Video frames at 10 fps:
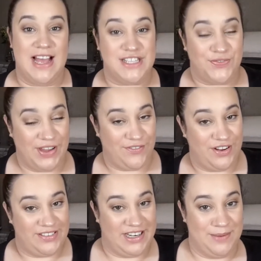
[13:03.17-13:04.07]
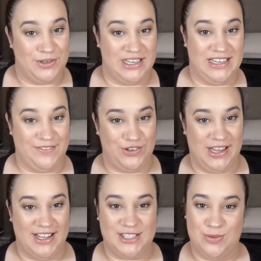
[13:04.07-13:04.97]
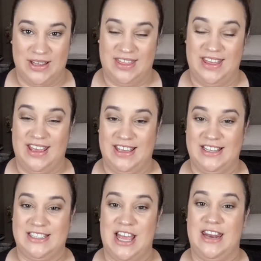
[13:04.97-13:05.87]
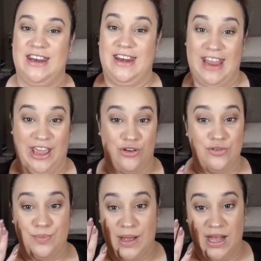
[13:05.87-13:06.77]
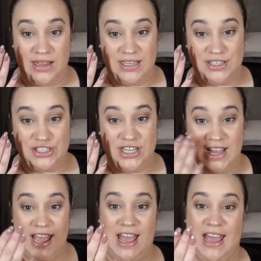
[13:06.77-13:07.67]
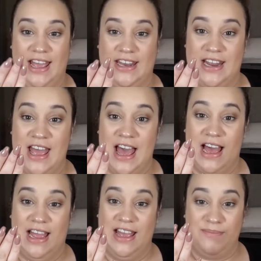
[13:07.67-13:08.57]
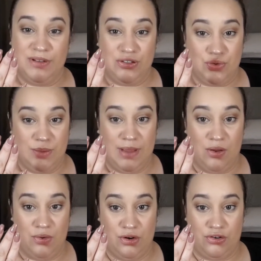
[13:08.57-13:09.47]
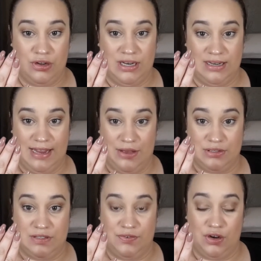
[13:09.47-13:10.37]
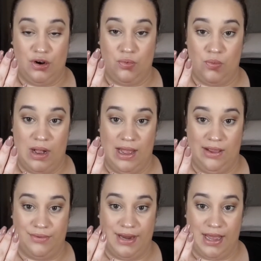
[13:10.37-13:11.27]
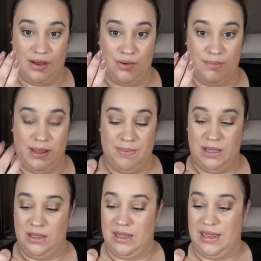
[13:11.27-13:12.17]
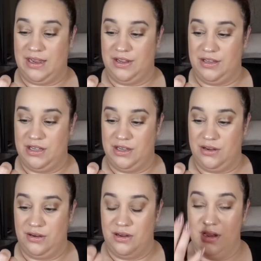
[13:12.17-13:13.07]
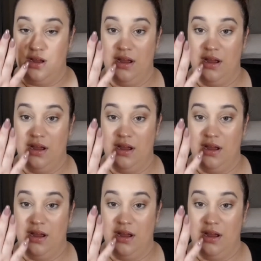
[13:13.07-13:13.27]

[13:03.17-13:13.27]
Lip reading: last favorite that I'm gonna leave you guys with is nail polish. And I have been doing my own acrylic nails for a while now, maybe like a year.